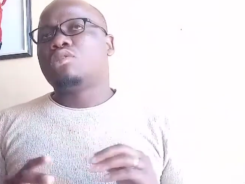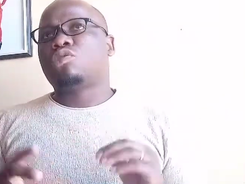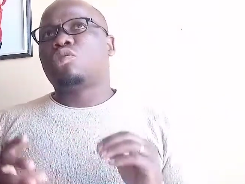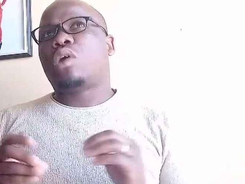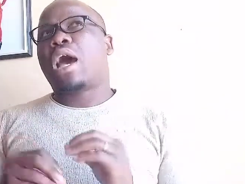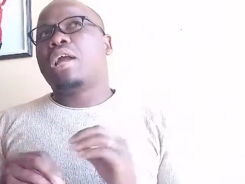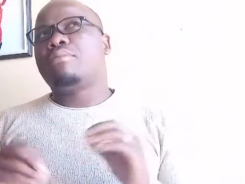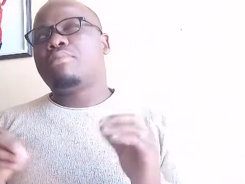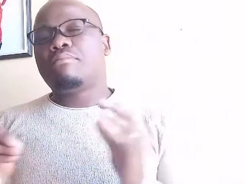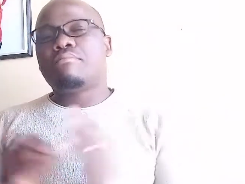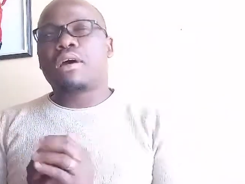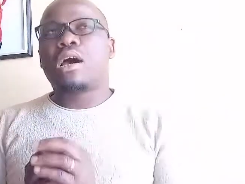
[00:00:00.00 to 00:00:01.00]
So I
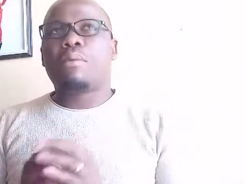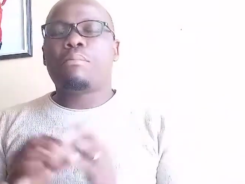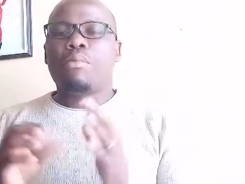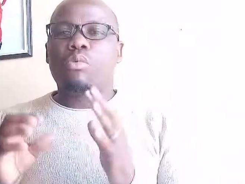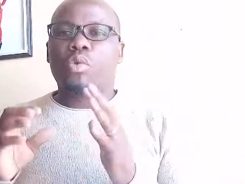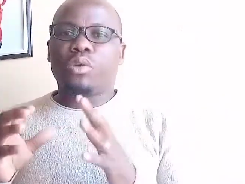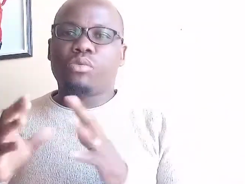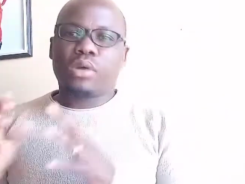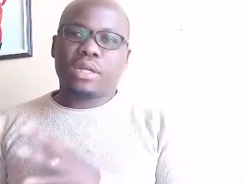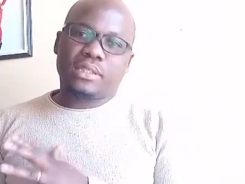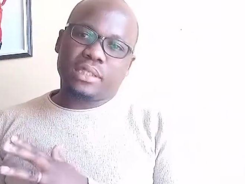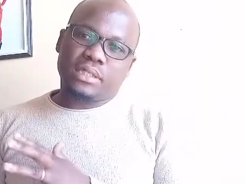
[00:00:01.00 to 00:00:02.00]
remember when we
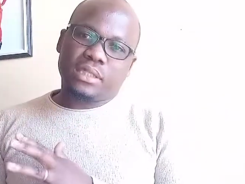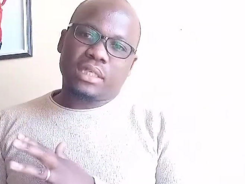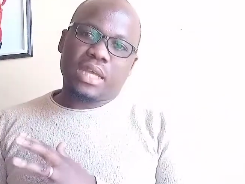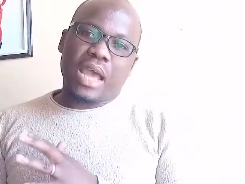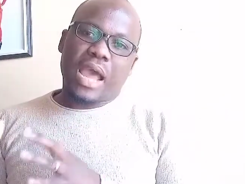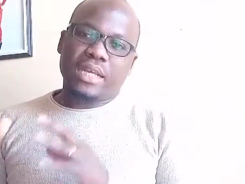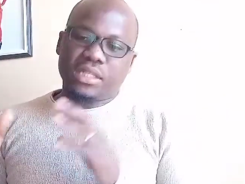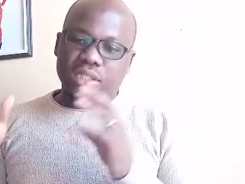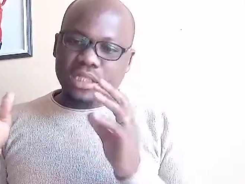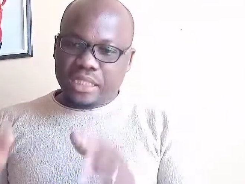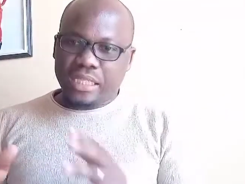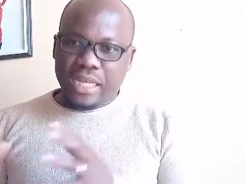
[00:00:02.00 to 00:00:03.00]
were dating, I
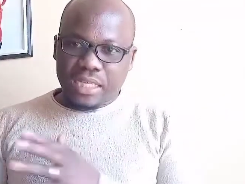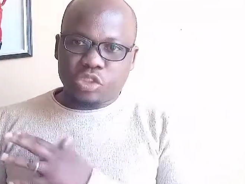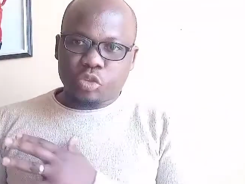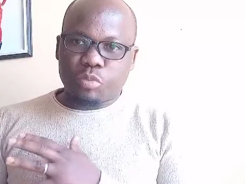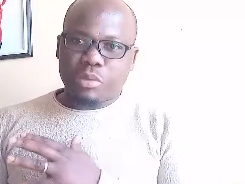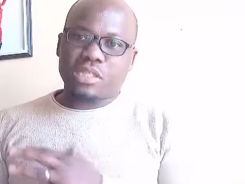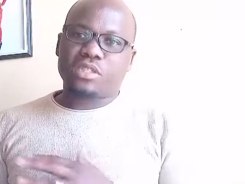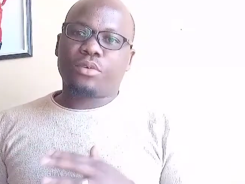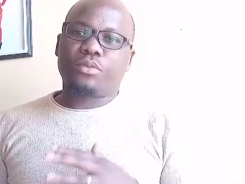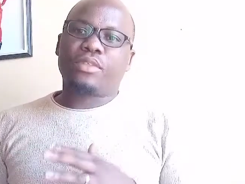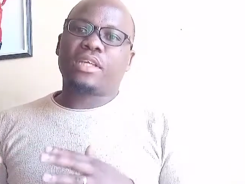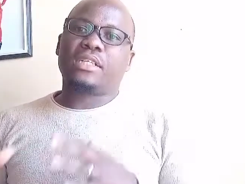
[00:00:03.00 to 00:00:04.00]
declared to
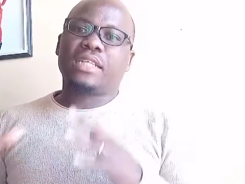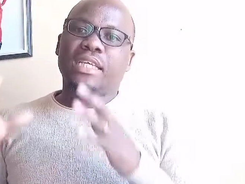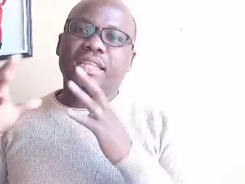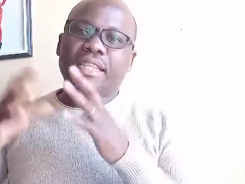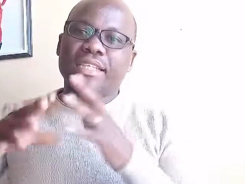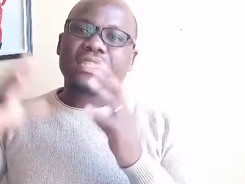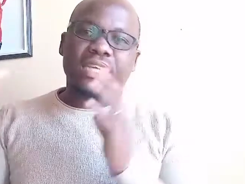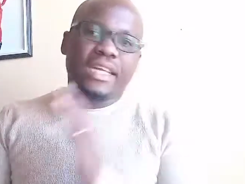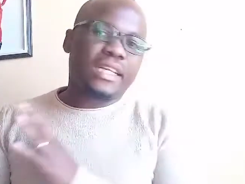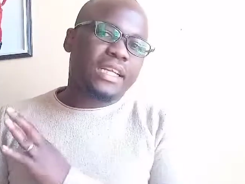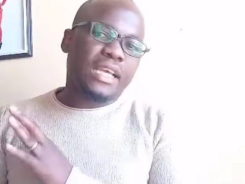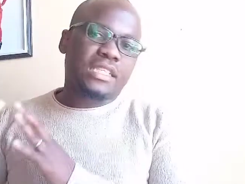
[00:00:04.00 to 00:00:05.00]
myself that in this
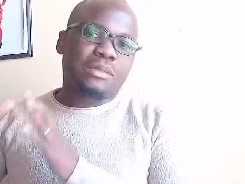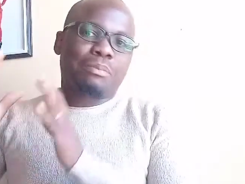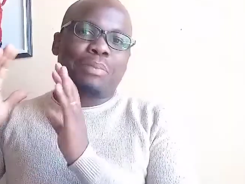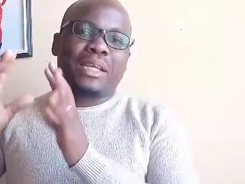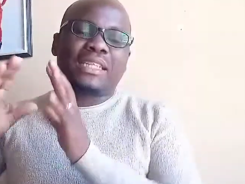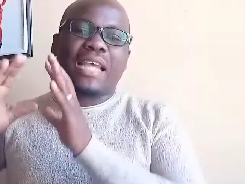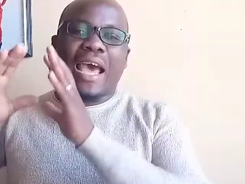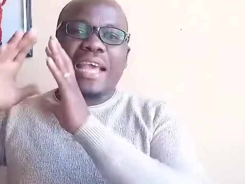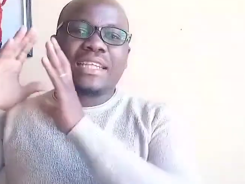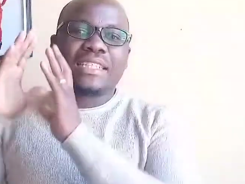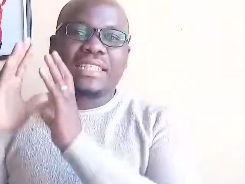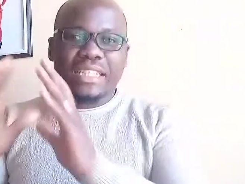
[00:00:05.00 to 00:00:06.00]
area it's better
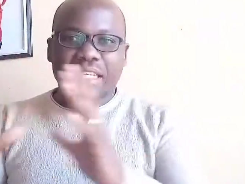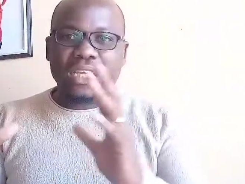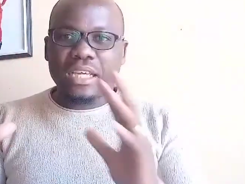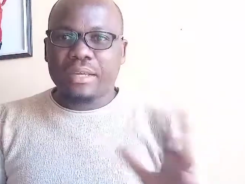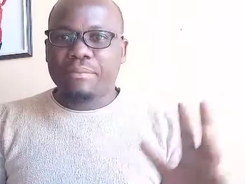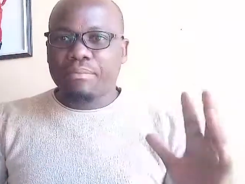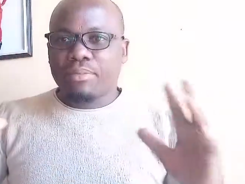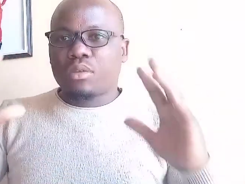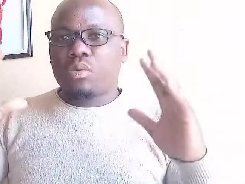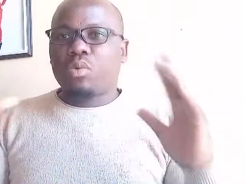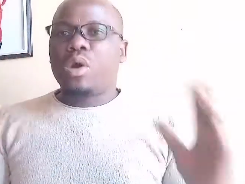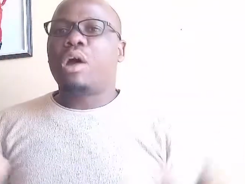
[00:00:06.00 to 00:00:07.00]
I declare
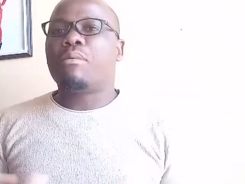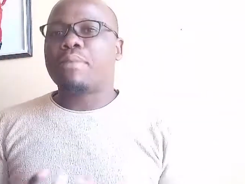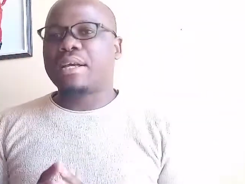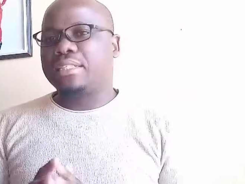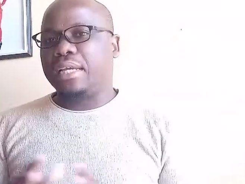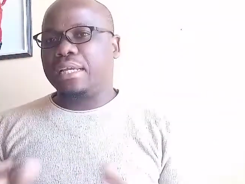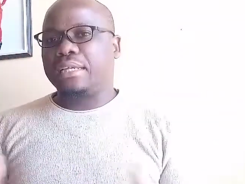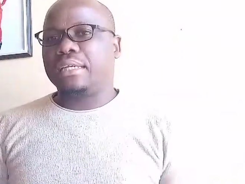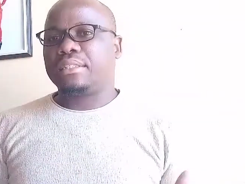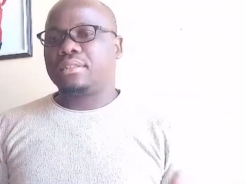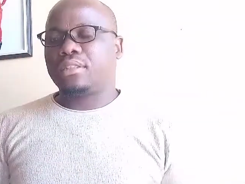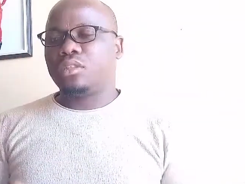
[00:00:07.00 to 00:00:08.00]
how much I
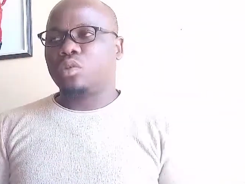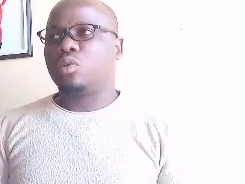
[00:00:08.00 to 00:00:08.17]
get,